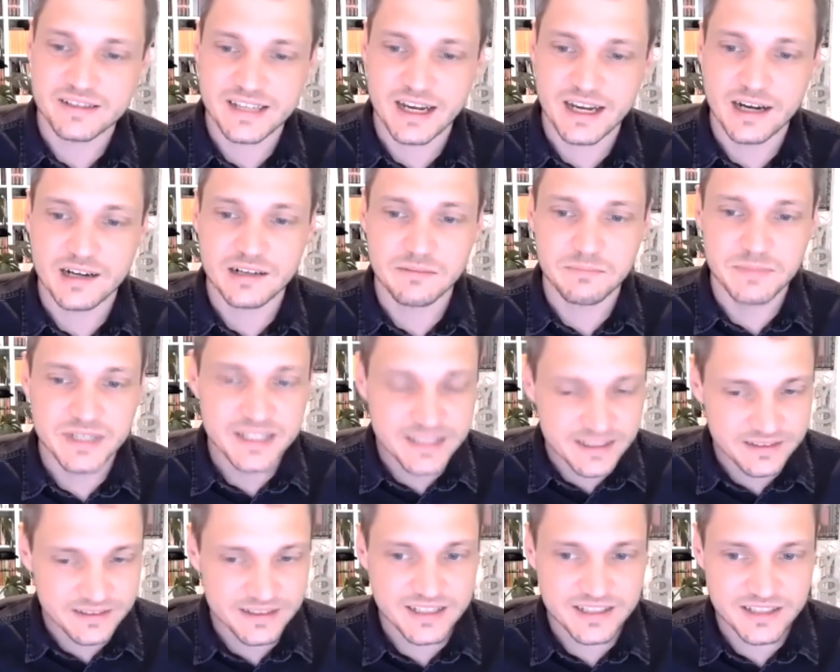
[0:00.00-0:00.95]
are meeting
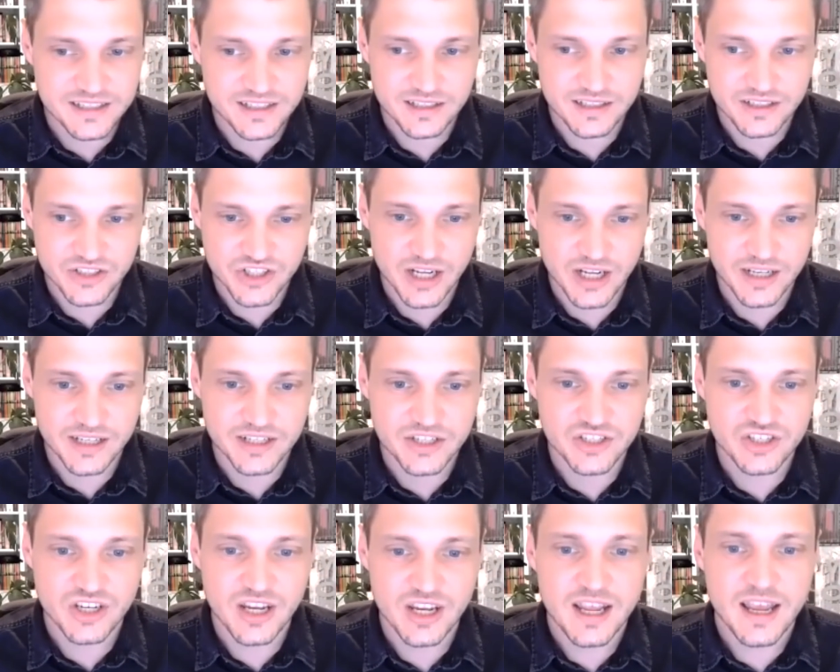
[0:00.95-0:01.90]
that challenge
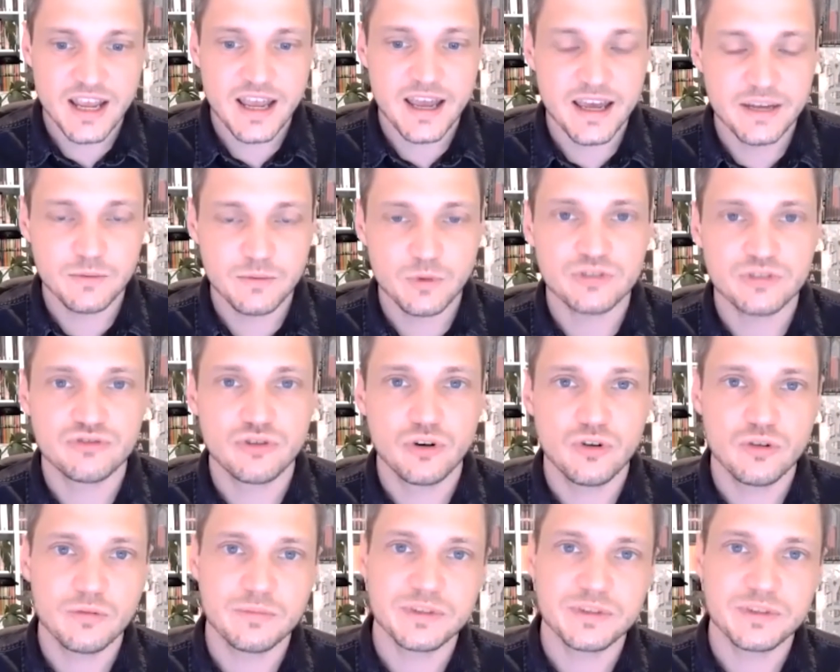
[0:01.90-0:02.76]
and what role